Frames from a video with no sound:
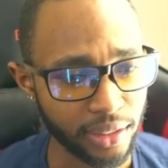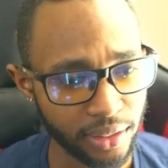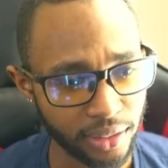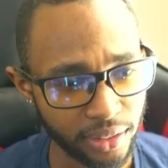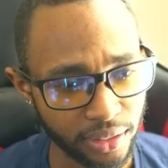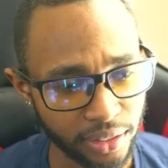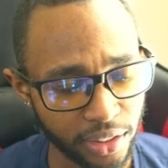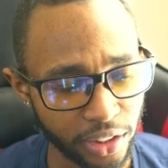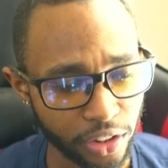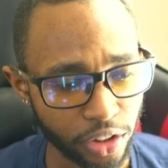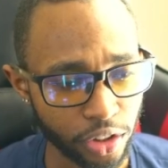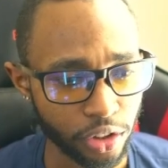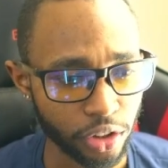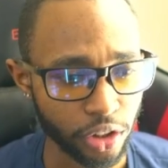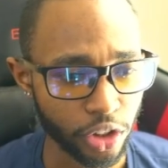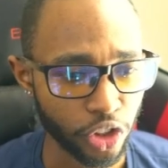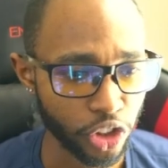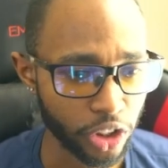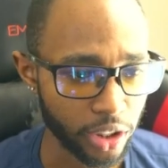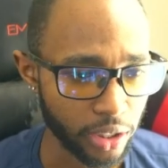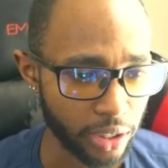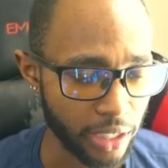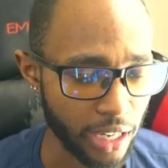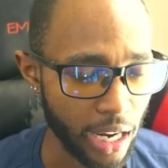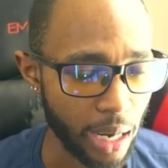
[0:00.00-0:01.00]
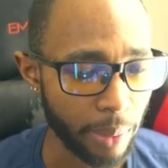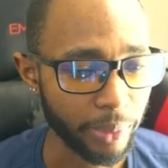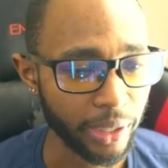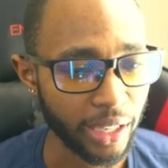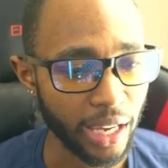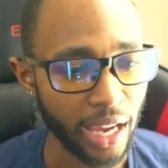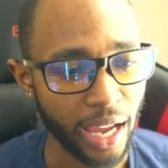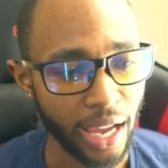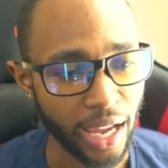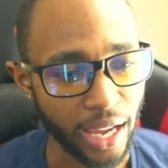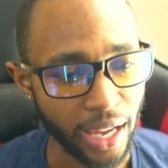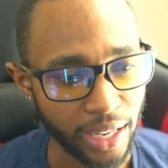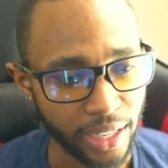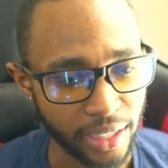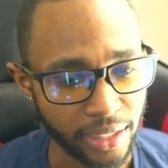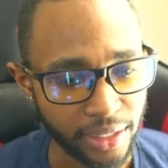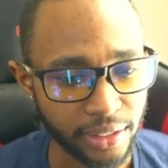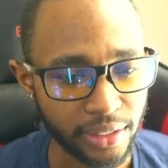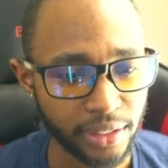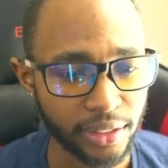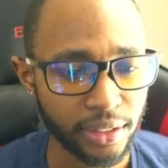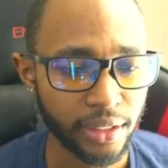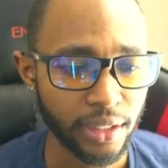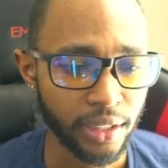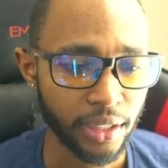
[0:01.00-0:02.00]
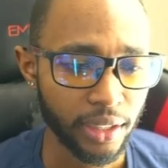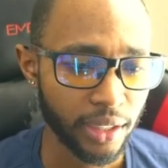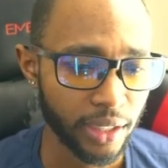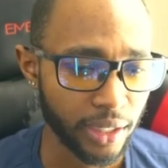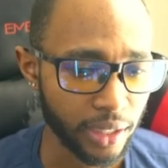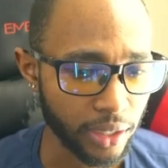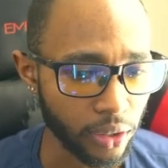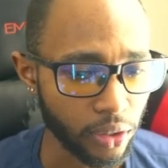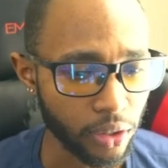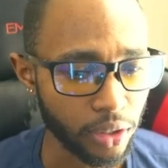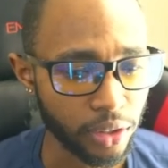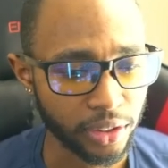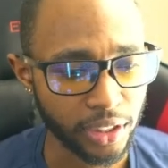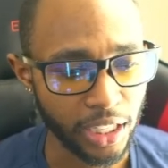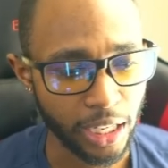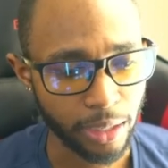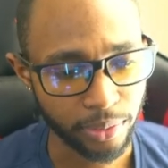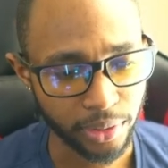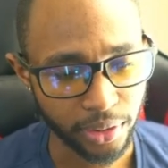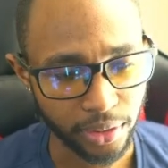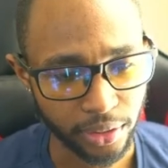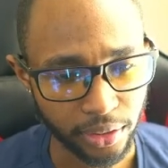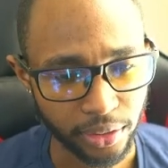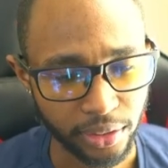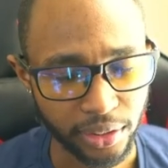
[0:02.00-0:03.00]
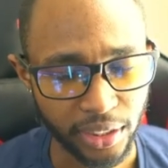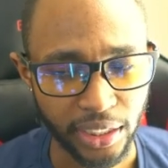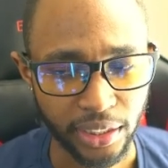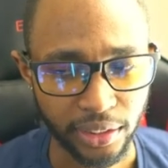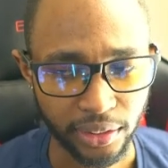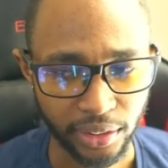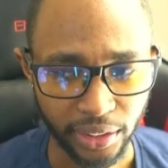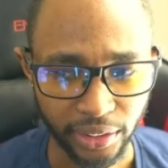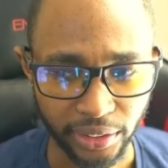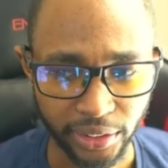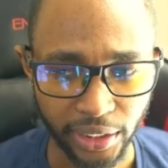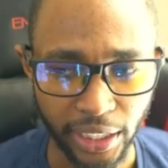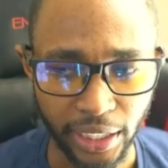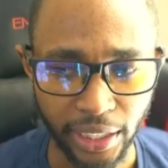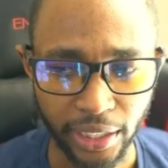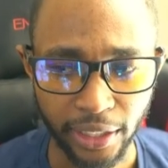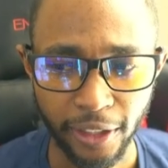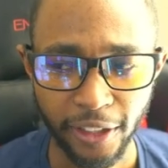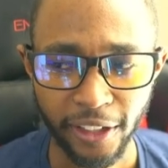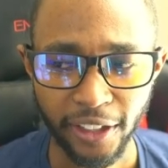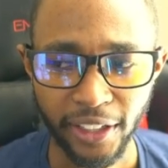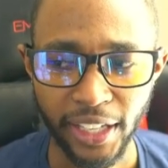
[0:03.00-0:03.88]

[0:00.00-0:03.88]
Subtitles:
such as the Shinigami eyes and all types of things like that.